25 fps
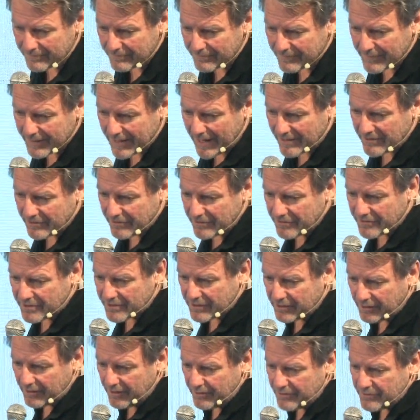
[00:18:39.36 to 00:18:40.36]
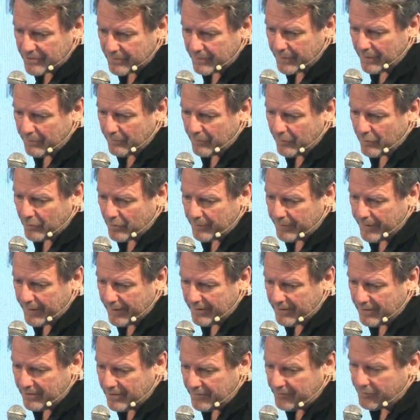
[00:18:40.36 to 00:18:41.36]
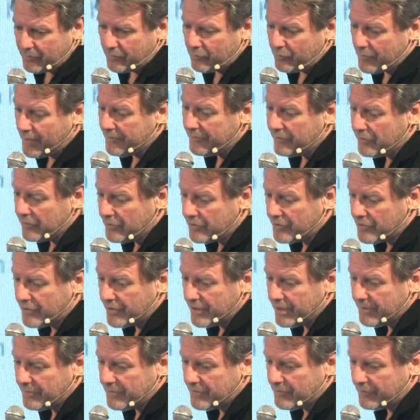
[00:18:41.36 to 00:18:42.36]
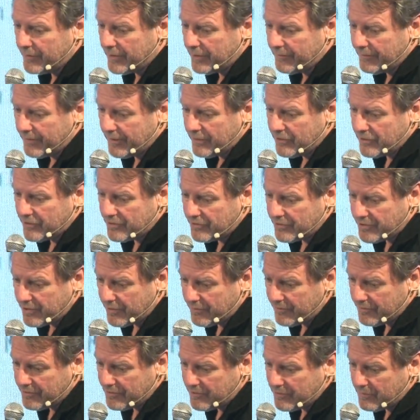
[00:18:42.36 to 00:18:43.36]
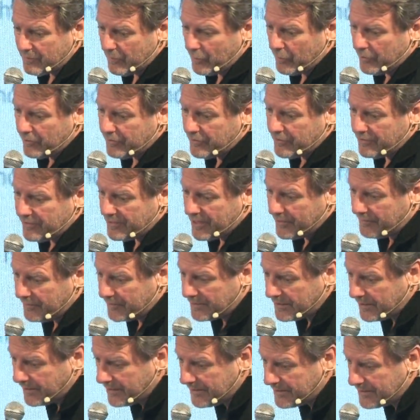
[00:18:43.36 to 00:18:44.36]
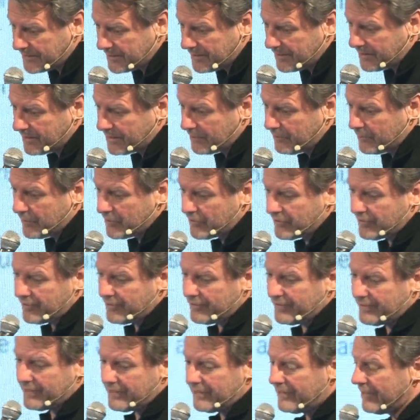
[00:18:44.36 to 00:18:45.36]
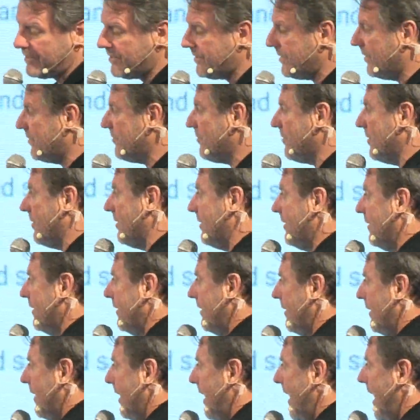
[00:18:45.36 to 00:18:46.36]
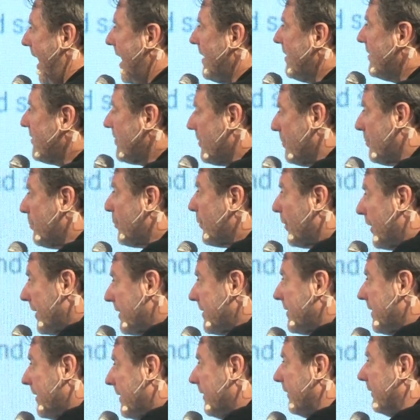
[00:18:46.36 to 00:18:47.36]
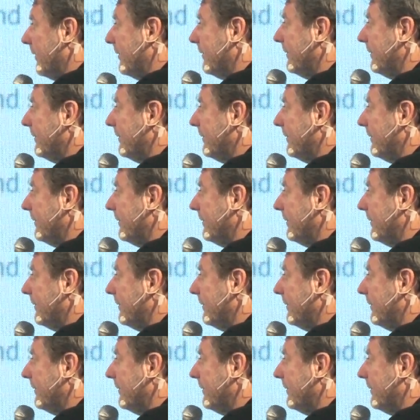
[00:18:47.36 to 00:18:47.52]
Can you disclose a bit more about the different revenue streams, renovation services, mortgages, advertising, commissions, etc.? How does it break down?